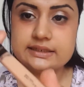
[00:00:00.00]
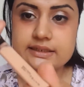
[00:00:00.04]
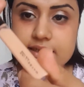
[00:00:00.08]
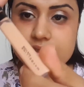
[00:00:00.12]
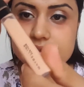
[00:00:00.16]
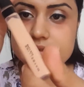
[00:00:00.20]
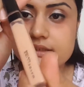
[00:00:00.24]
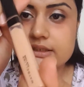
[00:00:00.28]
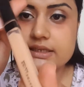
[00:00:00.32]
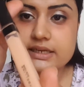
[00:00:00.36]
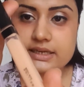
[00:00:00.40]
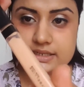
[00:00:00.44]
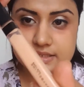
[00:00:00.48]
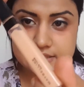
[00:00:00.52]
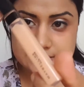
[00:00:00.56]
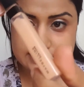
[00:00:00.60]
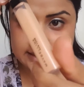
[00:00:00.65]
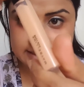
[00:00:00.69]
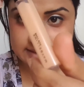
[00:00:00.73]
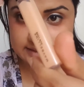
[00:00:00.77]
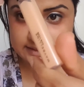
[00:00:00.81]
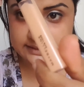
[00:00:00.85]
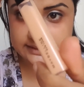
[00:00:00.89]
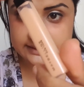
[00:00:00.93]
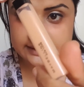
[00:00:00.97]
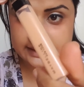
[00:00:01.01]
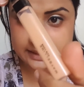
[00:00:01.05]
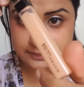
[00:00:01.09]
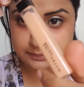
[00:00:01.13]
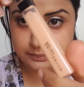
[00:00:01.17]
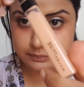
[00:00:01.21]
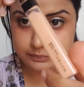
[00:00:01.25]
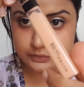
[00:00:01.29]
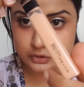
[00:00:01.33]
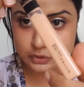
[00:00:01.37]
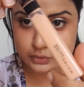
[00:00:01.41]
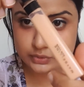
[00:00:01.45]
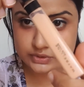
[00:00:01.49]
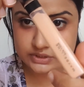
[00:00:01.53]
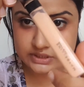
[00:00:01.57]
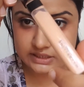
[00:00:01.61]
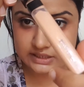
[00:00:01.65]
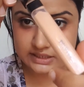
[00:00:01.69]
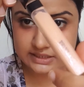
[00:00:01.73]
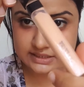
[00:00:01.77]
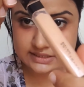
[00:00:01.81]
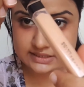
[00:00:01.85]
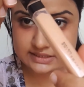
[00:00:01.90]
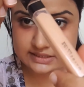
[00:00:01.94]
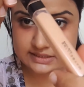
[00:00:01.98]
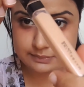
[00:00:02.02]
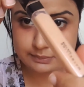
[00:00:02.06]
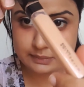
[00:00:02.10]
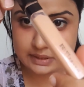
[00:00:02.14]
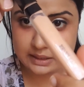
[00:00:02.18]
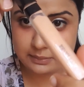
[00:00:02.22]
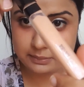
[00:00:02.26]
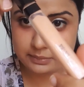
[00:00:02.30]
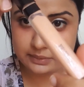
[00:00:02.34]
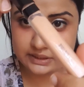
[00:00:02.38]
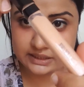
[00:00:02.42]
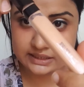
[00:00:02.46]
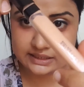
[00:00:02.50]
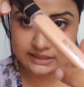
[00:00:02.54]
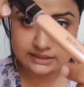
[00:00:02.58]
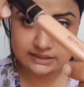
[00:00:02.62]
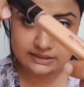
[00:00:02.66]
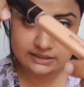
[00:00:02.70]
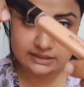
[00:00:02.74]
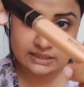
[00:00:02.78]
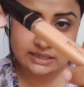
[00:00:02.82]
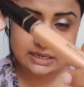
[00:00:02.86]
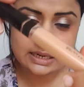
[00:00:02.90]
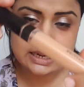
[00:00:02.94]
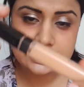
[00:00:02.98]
and the concealer that I'm using is Maybelline